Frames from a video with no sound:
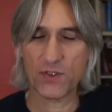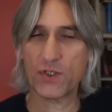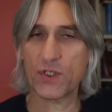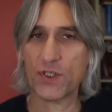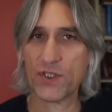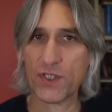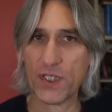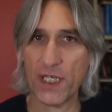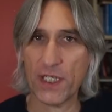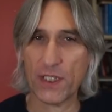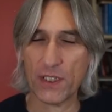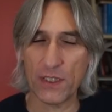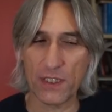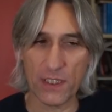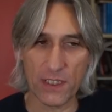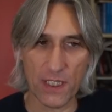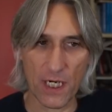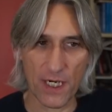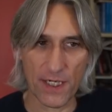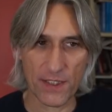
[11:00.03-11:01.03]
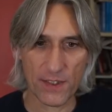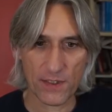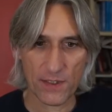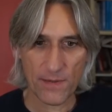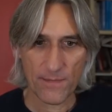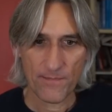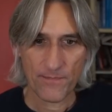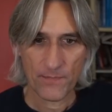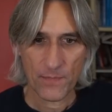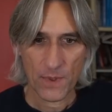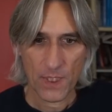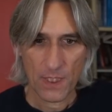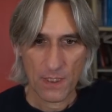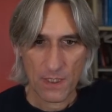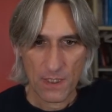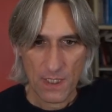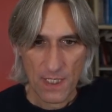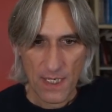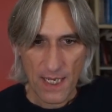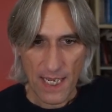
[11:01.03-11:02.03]
has just taken the knight.
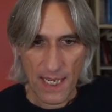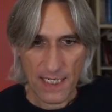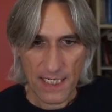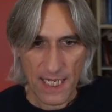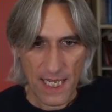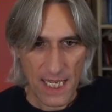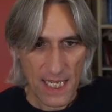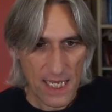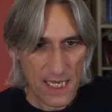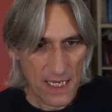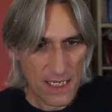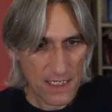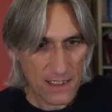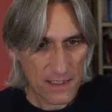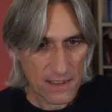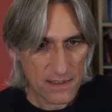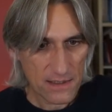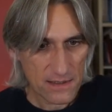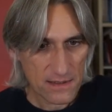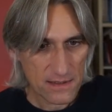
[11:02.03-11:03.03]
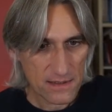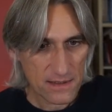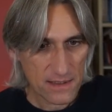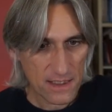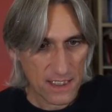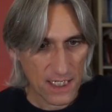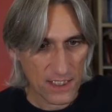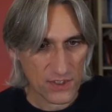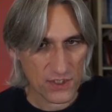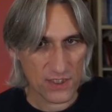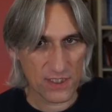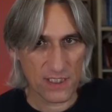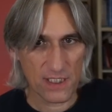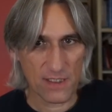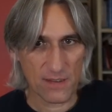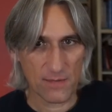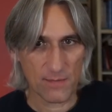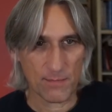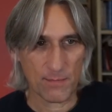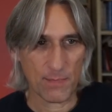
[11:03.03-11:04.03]
And here,
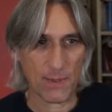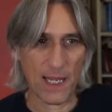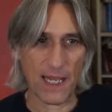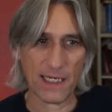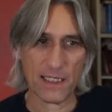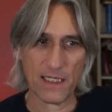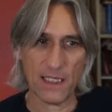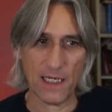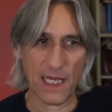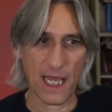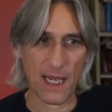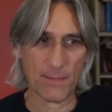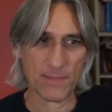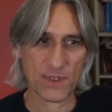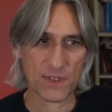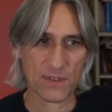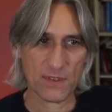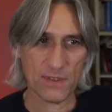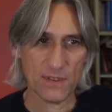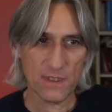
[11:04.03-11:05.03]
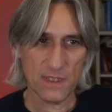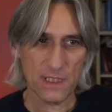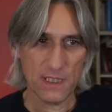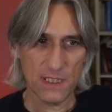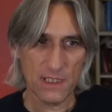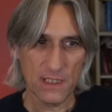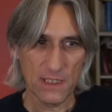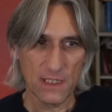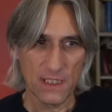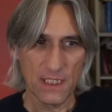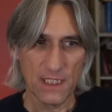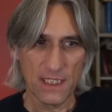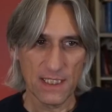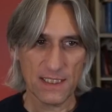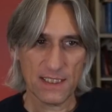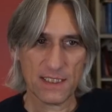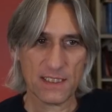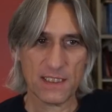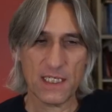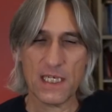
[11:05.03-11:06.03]
actually, black collapsed.
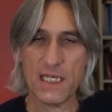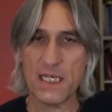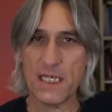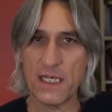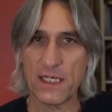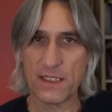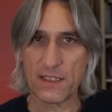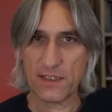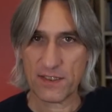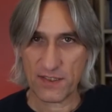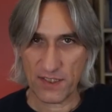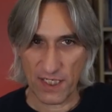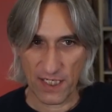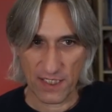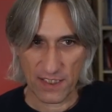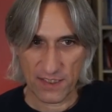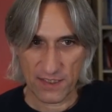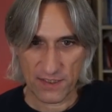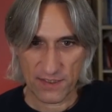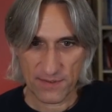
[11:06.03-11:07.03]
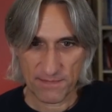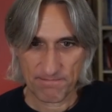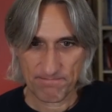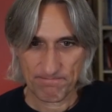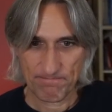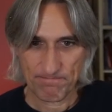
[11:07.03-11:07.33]
c6,